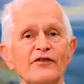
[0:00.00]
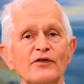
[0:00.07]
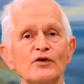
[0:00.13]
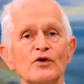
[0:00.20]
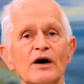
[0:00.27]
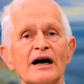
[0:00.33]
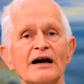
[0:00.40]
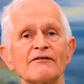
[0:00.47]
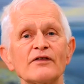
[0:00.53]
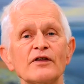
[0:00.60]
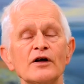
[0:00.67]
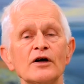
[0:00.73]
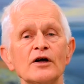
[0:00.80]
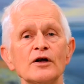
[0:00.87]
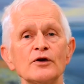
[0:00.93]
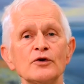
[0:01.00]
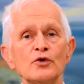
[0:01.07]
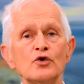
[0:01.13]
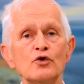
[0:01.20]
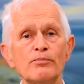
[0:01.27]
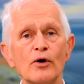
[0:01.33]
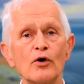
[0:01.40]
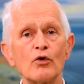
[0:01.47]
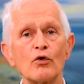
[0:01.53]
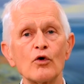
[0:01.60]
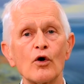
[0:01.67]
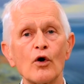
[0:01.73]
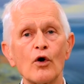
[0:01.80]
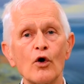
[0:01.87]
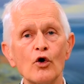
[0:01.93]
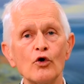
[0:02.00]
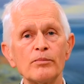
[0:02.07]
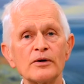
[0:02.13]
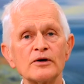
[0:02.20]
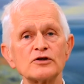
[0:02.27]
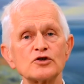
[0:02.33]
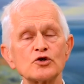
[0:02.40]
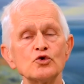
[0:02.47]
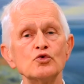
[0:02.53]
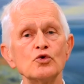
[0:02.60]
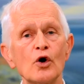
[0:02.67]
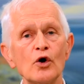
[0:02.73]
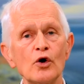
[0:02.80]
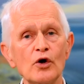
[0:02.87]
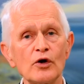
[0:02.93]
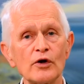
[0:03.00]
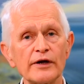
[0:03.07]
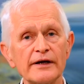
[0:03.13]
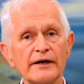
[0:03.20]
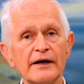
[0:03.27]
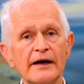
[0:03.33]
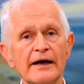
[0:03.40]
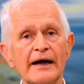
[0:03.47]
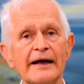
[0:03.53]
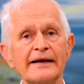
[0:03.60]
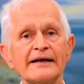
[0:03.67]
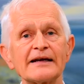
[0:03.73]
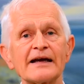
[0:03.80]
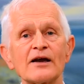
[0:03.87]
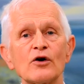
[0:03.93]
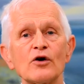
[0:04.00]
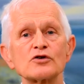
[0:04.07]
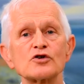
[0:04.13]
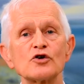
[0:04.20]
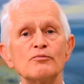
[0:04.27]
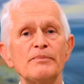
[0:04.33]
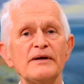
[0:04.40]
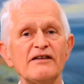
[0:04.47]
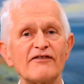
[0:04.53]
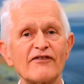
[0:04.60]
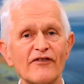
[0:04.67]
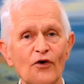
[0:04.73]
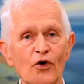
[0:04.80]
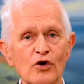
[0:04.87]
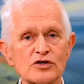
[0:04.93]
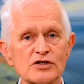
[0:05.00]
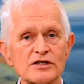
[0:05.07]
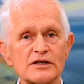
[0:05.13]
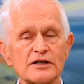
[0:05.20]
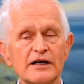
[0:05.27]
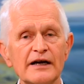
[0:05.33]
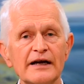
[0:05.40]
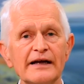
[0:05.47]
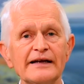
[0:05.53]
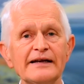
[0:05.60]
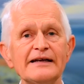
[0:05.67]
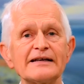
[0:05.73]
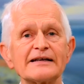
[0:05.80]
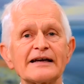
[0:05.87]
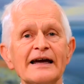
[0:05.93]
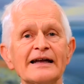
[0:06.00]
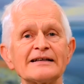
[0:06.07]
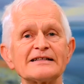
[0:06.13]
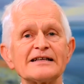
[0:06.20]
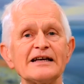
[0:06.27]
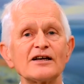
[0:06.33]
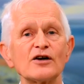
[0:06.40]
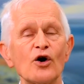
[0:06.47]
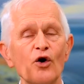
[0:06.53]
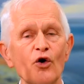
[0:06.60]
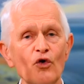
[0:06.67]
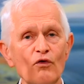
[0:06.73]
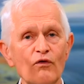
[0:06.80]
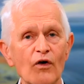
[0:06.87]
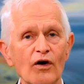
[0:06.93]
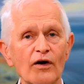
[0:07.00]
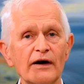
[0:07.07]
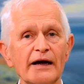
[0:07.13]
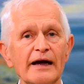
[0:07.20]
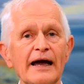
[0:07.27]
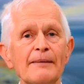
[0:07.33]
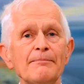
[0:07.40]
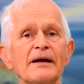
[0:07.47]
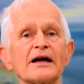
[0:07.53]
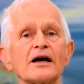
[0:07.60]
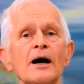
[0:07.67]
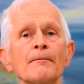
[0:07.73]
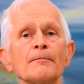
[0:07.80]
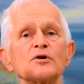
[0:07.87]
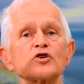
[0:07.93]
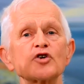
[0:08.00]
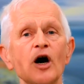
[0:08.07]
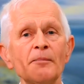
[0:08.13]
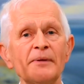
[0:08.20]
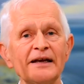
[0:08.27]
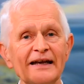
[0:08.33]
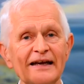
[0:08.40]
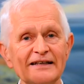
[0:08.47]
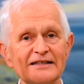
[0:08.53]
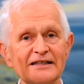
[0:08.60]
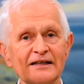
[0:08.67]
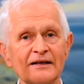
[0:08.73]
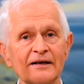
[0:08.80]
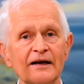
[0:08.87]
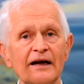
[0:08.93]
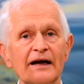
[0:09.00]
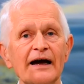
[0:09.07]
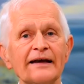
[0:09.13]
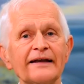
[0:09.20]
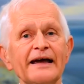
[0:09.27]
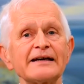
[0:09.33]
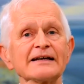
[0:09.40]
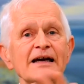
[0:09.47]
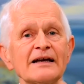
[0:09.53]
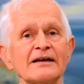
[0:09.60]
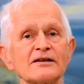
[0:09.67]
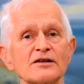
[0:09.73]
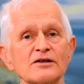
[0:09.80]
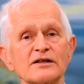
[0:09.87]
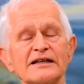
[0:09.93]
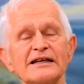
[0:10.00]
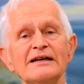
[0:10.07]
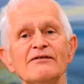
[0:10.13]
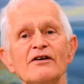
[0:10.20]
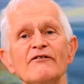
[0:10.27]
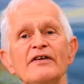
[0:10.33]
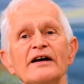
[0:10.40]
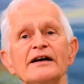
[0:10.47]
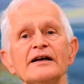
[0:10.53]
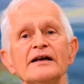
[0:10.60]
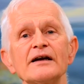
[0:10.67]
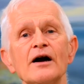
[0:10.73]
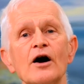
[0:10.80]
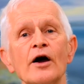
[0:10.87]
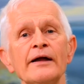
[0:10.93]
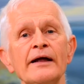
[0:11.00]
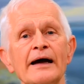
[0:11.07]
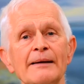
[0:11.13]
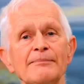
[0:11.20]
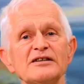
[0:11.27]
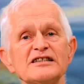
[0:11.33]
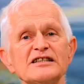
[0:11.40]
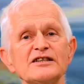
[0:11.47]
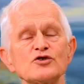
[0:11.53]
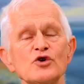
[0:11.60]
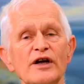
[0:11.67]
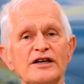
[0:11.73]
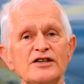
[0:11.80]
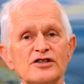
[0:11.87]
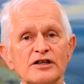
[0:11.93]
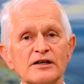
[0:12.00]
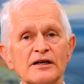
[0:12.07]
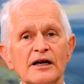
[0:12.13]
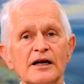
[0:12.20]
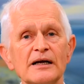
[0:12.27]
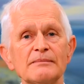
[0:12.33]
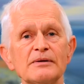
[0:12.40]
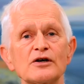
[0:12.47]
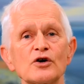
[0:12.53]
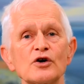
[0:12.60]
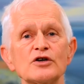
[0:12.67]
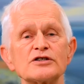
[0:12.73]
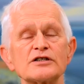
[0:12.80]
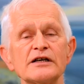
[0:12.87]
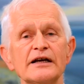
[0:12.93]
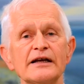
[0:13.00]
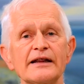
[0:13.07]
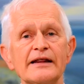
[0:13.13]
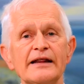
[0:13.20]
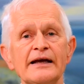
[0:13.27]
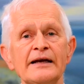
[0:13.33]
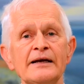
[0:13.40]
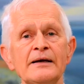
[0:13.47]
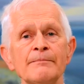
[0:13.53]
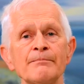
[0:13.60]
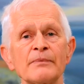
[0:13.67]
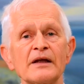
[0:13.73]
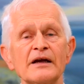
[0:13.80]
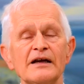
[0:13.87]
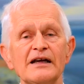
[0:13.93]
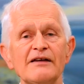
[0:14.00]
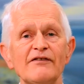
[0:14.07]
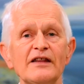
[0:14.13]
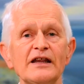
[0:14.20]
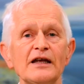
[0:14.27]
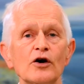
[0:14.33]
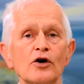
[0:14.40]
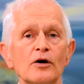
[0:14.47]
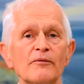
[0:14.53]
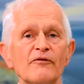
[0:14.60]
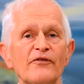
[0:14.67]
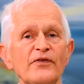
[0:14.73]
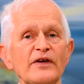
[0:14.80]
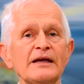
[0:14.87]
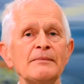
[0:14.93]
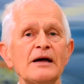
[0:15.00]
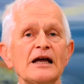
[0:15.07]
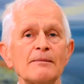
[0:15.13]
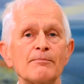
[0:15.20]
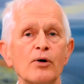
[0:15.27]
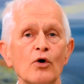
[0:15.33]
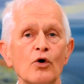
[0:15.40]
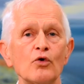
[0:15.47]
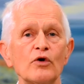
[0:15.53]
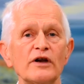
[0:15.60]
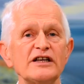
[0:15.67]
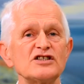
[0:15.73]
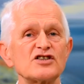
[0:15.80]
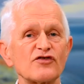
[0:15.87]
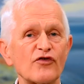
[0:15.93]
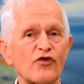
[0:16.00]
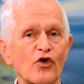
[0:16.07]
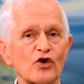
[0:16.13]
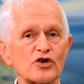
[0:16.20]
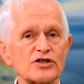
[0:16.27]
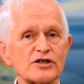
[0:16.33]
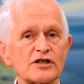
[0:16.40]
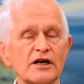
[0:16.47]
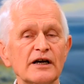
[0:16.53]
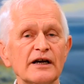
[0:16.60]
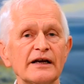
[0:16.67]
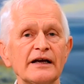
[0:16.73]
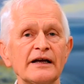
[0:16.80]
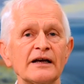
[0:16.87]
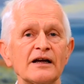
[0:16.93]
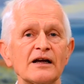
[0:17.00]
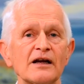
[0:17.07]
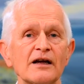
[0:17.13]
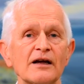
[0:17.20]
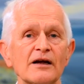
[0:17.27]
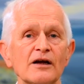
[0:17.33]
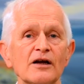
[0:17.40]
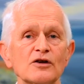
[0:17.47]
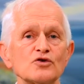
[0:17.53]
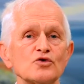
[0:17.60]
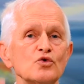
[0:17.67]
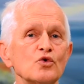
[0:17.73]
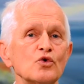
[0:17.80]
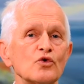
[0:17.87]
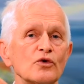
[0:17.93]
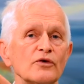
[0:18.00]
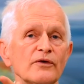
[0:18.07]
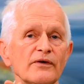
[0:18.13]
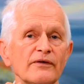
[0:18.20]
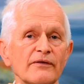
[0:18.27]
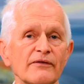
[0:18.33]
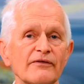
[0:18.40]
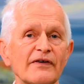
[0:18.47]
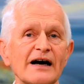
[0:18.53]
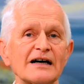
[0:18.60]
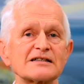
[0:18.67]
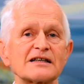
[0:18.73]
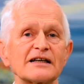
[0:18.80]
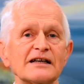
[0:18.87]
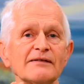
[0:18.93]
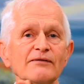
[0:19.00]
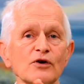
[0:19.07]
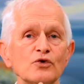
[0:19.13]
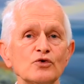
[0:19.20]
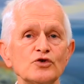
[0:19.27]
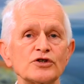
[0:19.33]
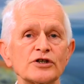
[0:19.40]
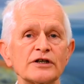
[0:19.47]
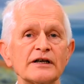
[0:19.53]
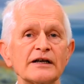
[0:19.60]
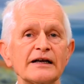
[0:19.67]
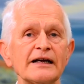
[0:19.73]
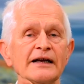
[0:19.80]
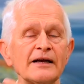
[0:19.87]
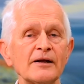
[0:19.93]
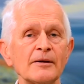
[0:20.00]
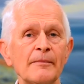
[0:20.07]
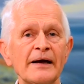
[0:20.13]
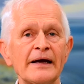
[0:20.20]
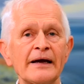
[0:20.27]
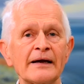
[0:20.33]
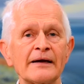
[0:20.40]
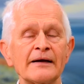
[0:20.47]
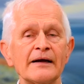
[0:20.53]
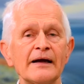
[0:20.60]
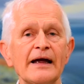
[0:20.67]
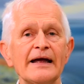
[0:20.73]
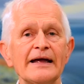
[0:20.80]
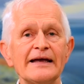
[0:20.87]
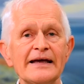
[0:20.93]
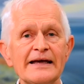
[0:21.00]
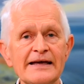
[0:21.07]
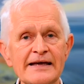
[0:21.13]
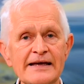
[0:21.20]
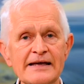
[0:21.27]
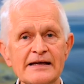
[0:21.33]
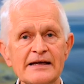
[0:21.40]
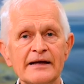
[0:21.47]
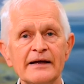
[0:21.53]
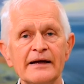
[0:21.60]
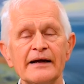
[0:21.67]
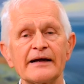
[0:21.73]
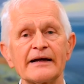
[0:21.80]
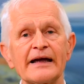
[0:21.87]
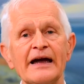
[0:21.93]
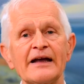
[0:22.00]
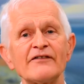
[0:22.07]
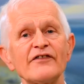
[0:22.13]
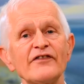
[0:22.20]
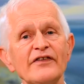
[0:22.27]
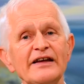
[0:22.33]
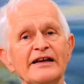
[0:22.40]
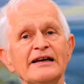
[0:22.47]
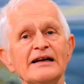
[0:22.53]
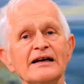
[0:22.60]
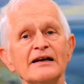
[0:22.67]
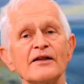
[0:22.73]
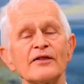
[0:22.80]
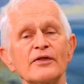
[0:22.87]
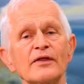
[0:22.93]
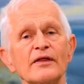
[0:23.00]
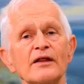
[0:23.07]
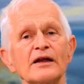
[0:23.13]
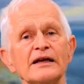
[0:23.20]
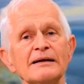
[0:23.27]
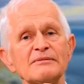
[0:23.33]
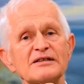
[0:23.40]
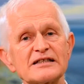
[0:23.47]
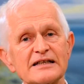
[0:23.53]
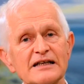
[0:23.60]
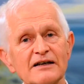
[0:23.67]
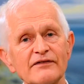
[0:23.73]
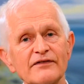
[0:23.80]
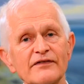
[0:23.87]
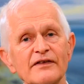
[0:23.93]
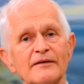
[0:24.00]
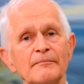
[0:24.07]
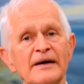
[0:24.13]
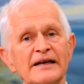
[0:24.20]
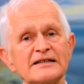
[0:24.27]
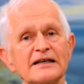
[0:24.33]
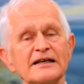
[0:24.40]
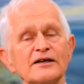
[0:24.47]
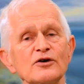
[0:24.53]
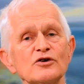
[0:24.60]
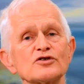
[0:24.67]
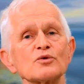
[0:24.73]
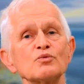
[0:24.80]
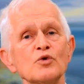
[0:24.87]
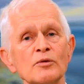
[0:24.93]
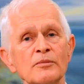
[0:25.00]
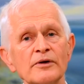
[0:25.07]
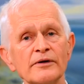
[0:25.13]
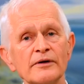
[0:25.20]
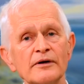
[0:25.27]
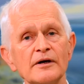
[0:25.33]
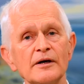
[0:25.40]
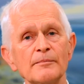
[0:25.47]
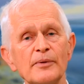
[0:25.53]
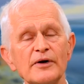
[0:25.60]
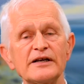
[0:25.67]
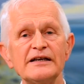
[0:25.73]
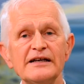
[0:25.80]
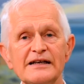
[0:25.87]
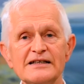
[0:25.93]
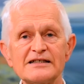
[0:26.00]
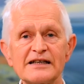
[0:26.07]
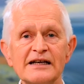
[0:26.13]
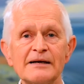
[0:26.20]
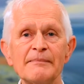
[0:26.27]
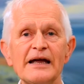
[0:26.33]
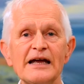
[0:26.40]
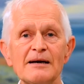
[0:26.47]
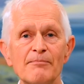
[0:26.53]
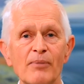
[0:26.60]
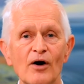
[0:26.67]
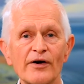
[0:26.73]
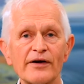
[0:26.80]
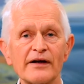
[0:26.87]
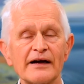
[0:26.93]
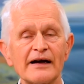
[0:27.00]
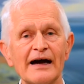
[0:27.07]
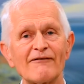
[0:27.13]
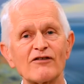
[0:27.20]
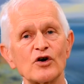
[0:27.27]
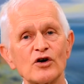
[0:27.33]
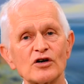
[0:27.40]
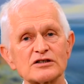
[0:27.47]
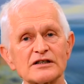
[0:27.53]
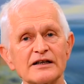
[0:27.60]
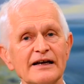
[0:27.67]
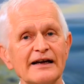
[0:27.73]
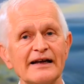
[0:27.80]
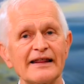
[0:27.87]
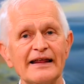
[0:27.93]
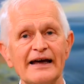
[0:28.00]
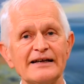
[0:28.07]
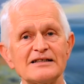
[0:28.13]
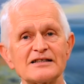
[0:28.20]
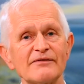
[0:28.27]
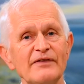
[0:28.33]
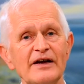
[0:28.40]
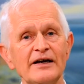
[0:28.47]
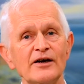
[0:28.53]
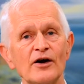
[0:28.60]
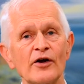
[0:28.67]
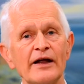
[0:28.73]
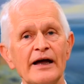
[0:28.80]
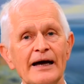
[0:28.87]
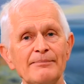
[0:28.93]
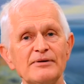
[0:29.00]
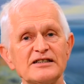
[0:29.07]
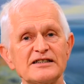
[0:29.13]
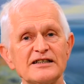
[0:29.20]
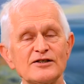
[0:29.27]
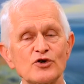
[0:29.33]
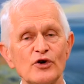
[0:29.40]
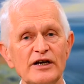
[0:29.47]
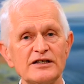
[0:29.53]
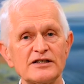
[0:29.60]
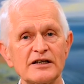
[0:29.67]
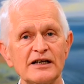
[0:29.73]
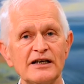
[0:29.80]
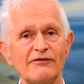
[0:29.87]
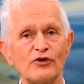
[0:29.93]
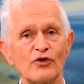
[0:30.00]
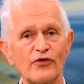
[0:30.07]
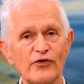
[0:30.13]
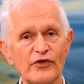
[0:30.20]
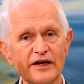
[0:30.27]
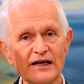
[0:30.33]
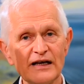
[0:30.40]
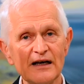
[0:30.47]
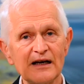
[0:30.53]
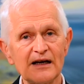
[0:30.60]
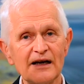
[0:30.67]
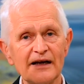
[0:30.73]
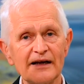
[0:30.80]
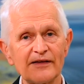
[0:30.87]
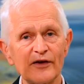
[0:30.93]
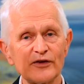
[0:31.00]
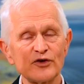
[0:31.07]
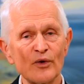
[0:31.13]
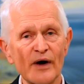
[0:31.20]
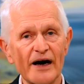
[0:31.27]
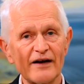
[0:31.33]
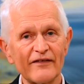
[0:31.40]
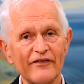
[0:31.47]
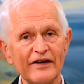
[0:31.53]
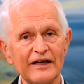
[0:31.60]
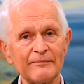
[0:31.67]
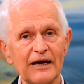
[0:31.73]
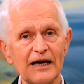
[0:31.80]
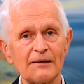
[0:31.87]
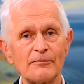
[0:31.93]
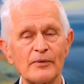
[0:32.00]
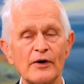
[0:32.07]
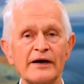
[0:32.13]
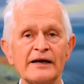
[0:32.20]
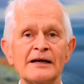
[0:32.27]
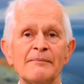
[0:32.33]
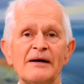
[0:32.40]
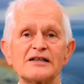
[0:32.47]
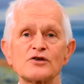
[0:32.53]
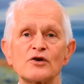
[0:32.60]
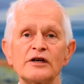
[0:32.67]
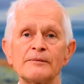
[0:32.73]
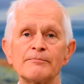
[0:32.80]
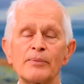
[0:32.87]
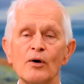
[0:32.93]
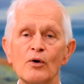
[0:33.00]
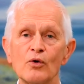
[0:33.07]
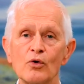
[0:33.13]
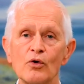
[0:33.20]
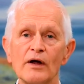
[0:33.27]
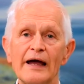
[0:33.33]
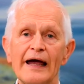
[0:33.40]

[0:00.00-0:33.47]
you have the new pole open too early, and it can also be forced, it can take over and become dominating. And that can give a very unhappy situation, because then if the female pole is forced in a too fast evolution in the man, he can feel himself mentally as a woman, but he is in a male body. Of course, that is a very unhappy situation if you feel that you are female but in a masculine pole.